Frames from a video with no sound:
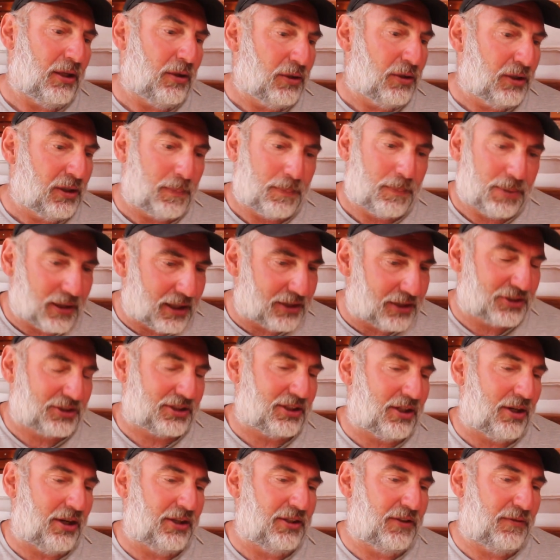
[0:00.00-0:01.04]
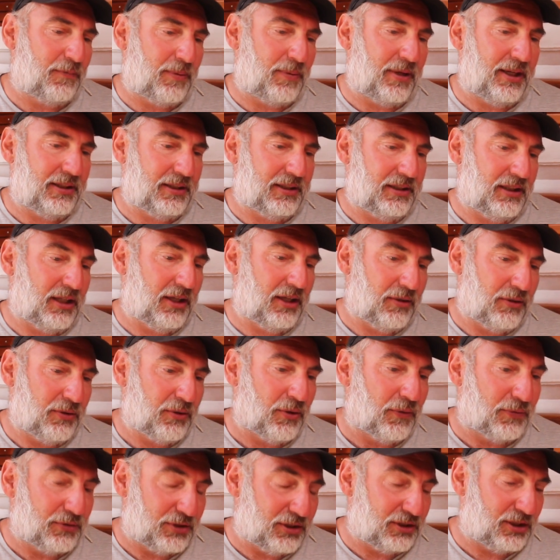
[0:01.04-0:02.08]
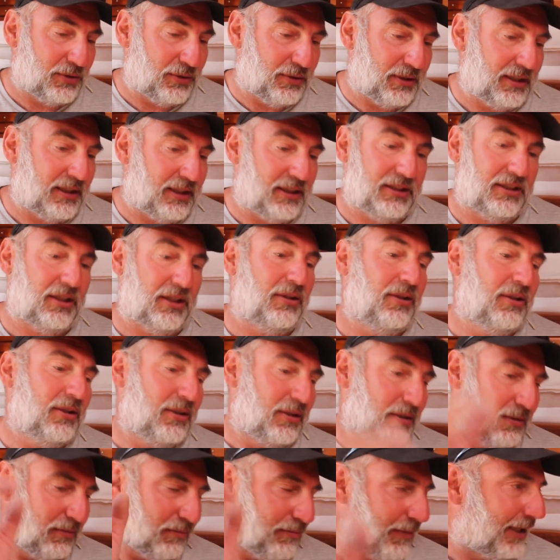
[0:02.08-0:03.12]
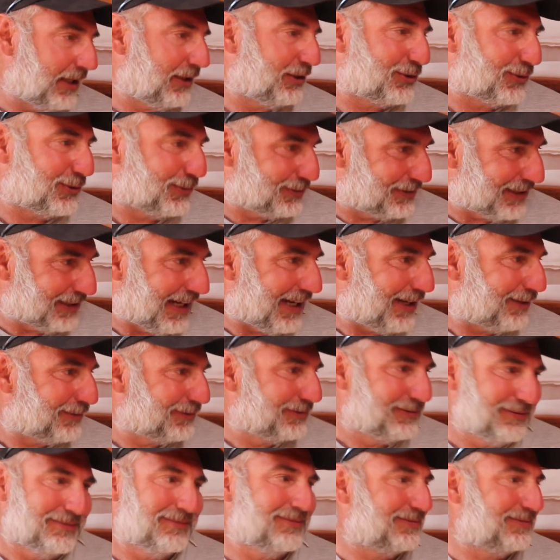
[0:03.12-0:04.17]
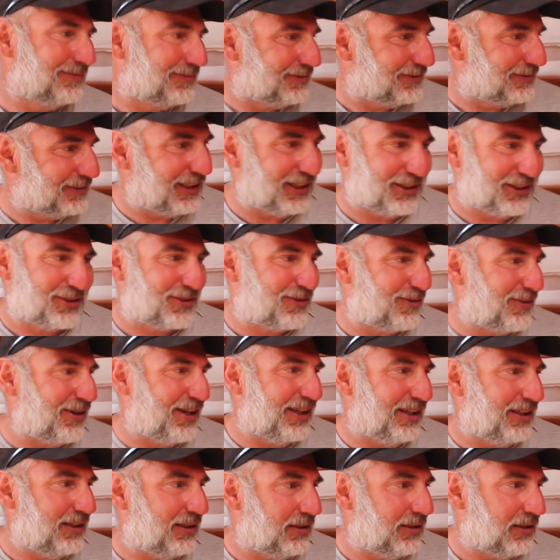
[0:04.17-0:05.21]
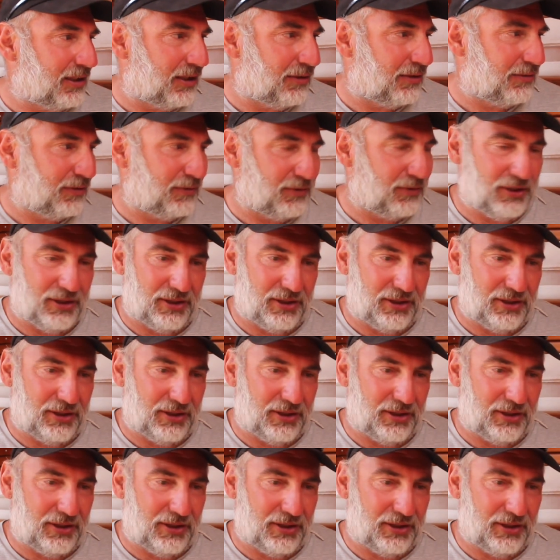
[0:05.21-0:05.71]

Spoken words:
The plus side of obviously doing it, mainsail down, that's great. You like